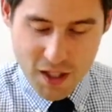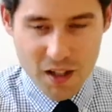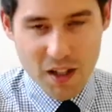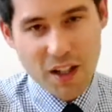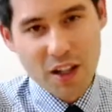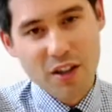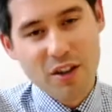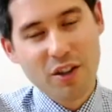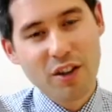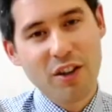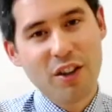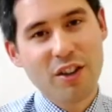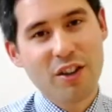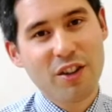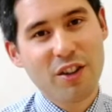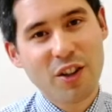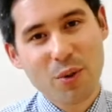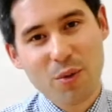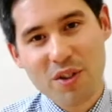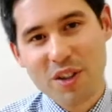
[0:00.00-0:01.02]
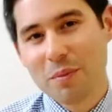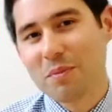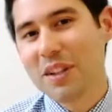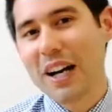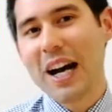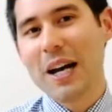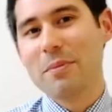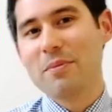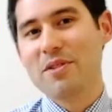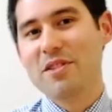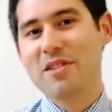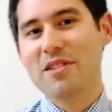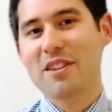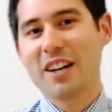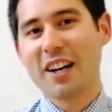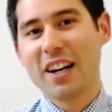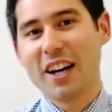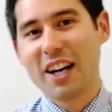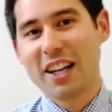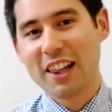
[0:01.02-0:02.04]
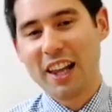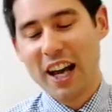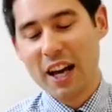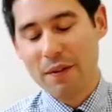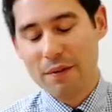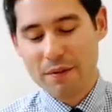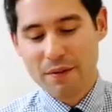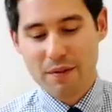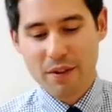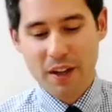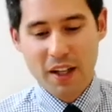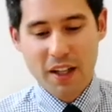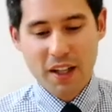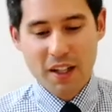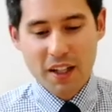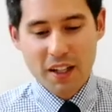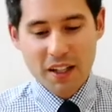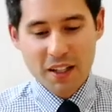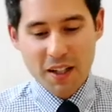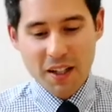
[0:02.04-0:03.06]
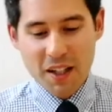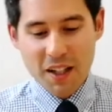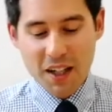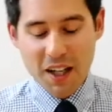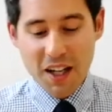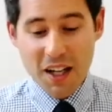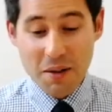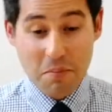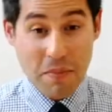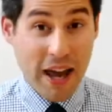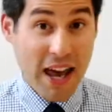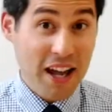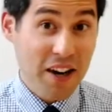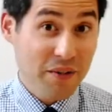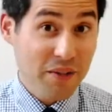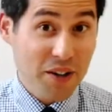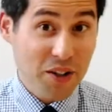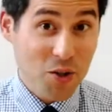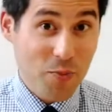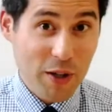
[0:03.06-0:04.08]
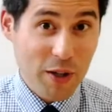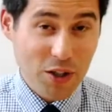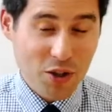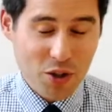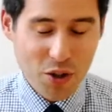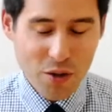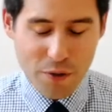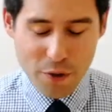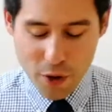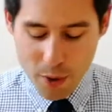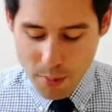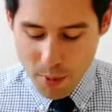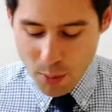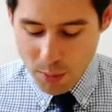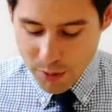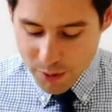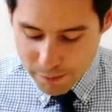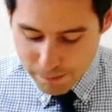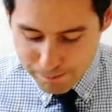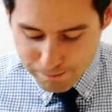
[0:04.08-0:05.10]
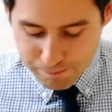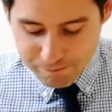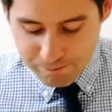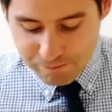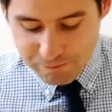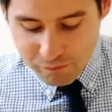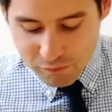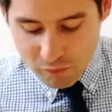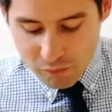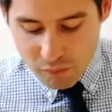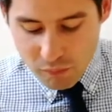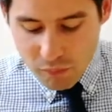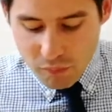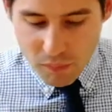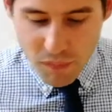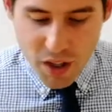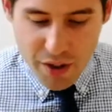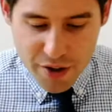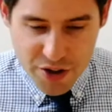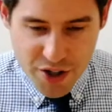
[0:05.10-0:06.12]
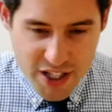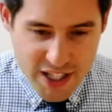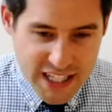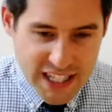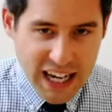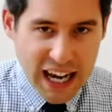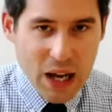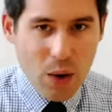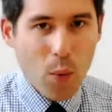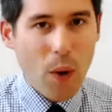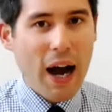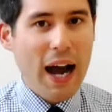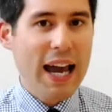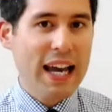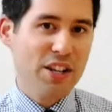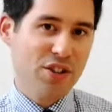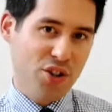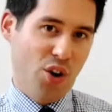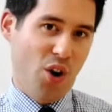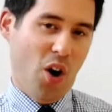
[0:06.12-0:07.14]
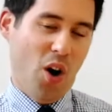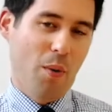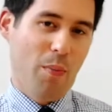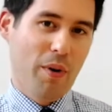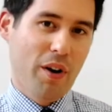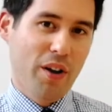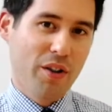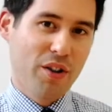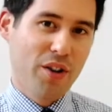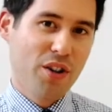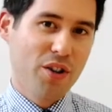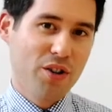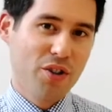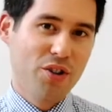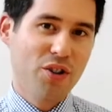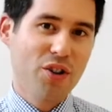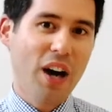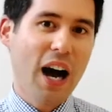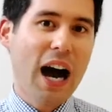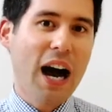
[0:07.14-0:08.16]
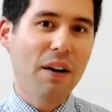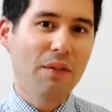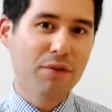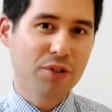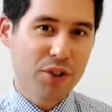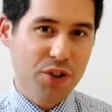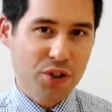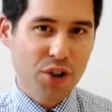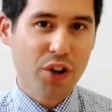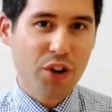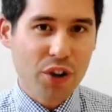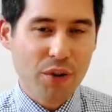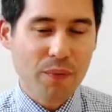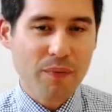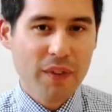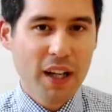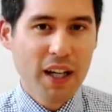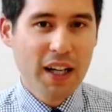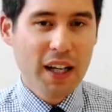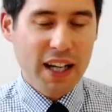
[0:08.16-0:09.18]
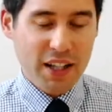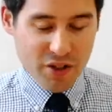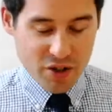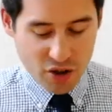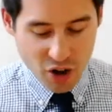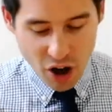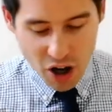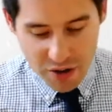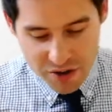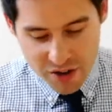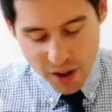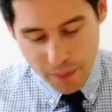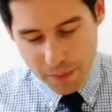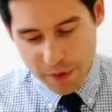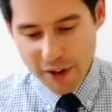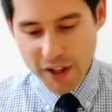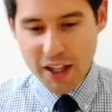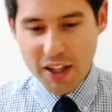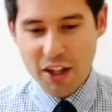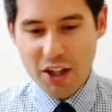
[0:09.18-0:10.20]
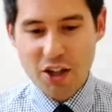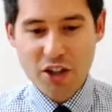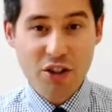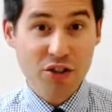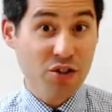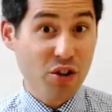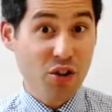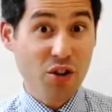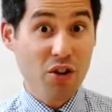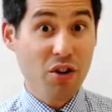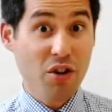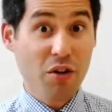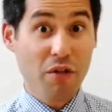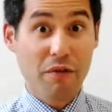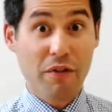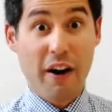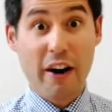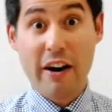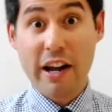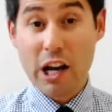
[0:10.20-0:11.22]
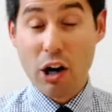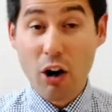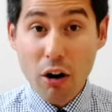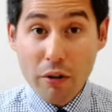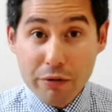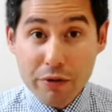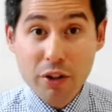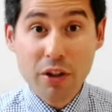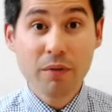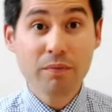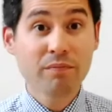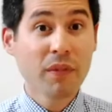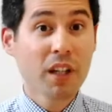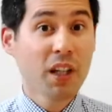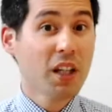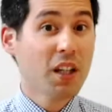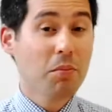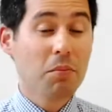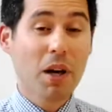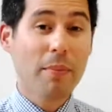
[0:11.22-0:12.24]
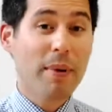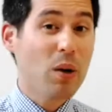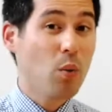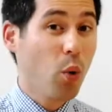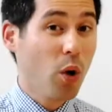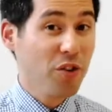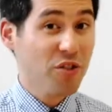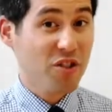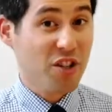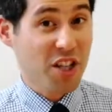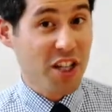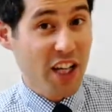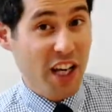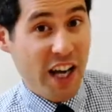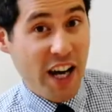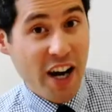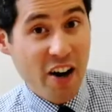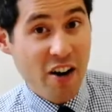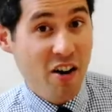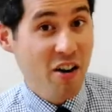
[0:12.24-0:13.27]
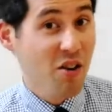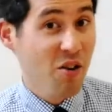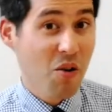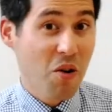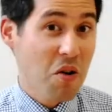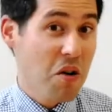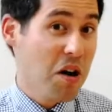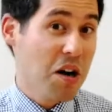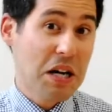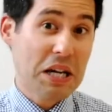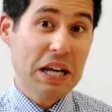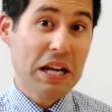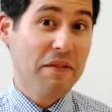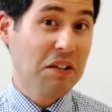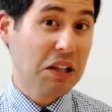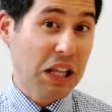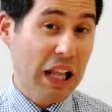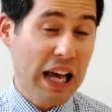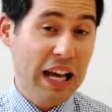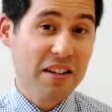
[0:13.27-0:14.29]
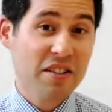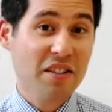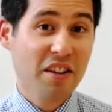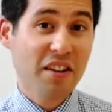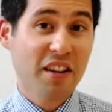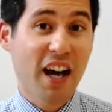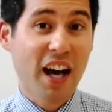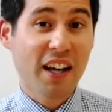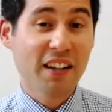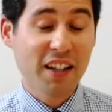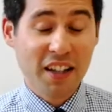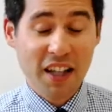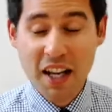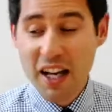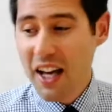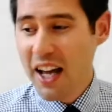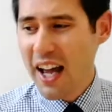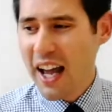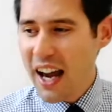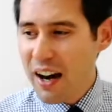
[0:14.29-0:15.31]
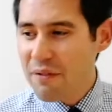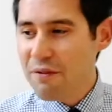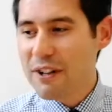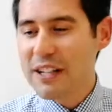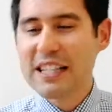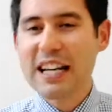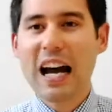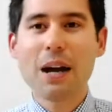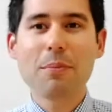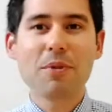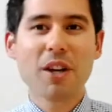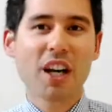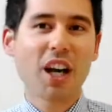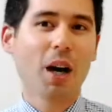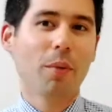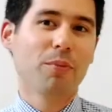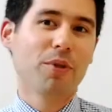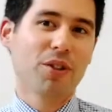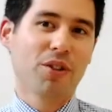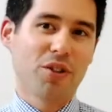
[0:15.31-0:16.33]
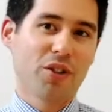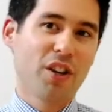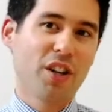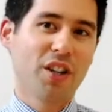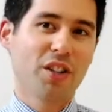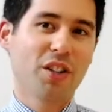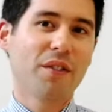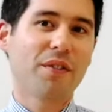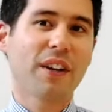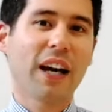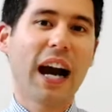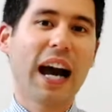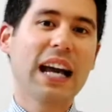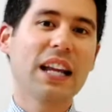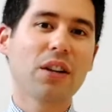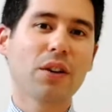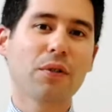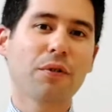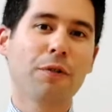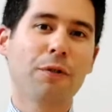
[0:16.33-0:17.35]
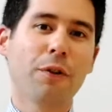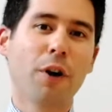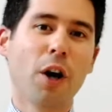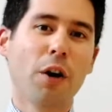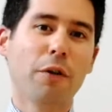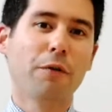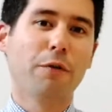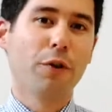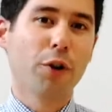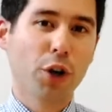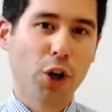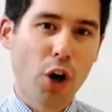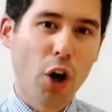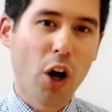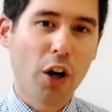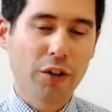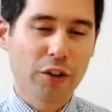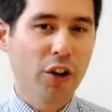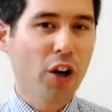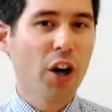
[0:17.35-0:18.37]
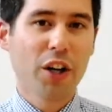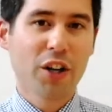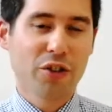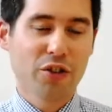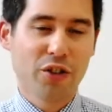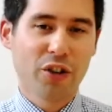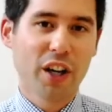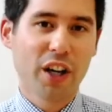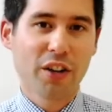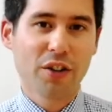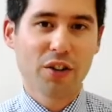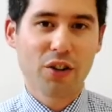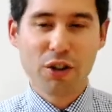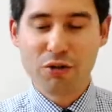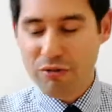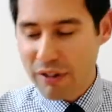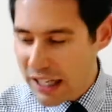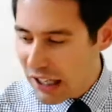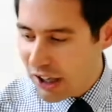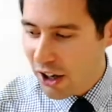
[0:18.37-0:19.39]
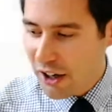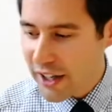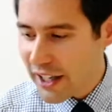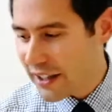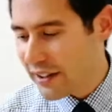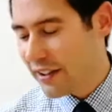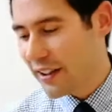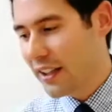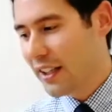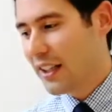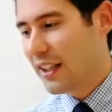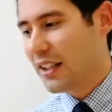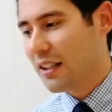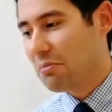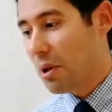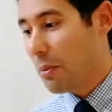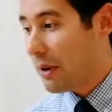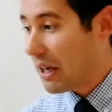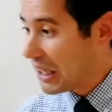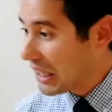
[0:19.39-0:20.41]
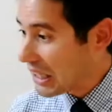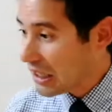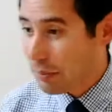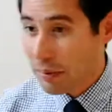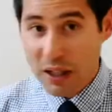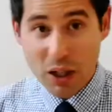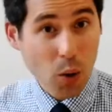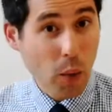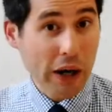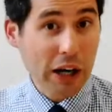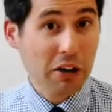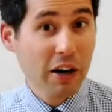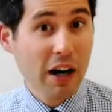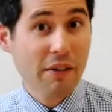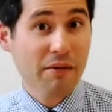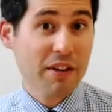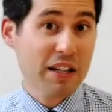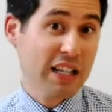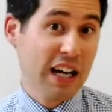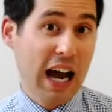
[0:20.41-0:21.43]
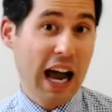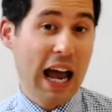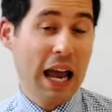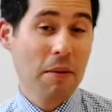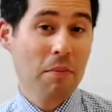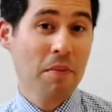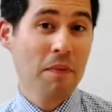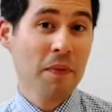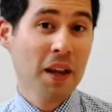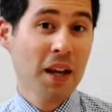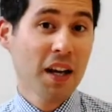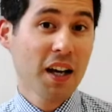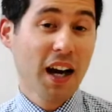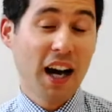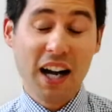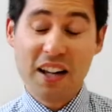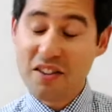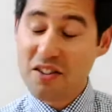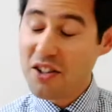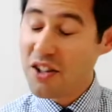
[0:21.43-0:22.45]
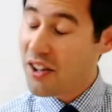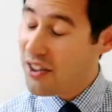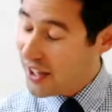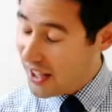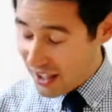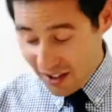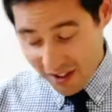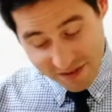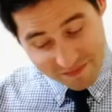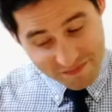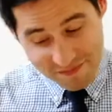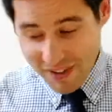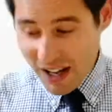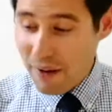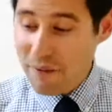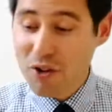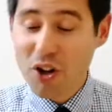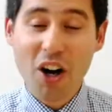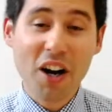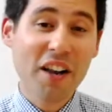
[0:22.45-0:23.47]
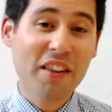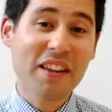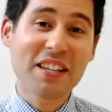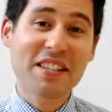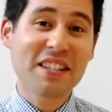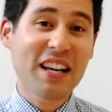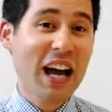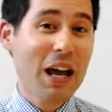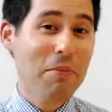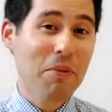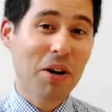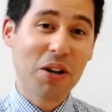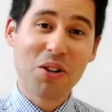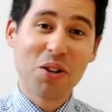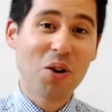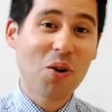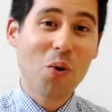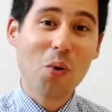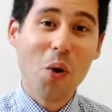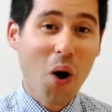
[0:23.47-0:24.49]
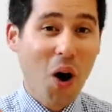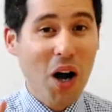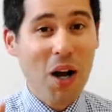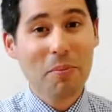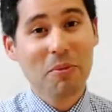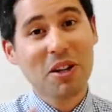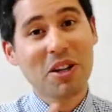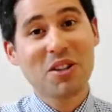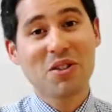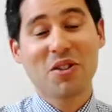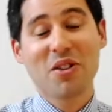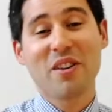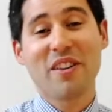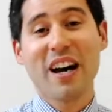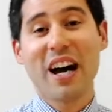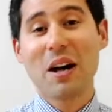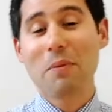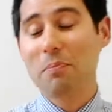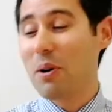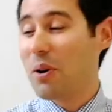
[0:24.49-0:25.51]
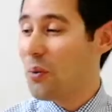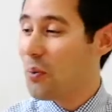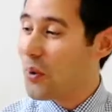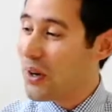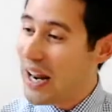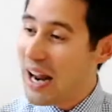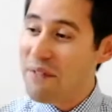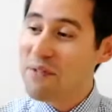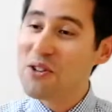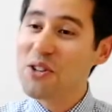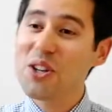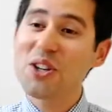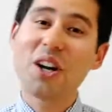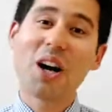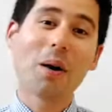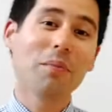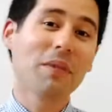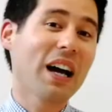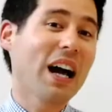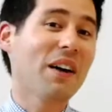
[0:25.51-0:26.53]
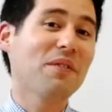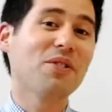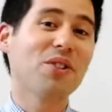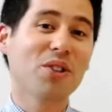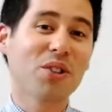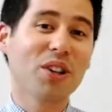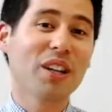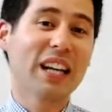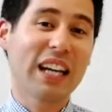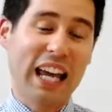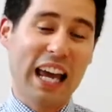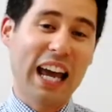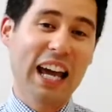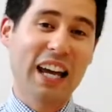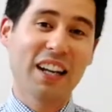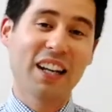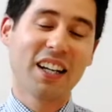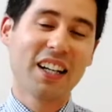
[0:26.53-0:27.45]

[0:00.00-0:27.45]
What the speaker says: You know, sometimes in life, man, if I can speak to you for a moment, there's a DIY job that you have to do. It's not something that you do very often, maybe once a year or even less than that. And every time you come to do it, you've kind of forgotten how to do it. You relearn it, maybe a little bit quicker every time, and you think, I've got it this time, I know how I'm going to do that, but whenever you come to have to do it again,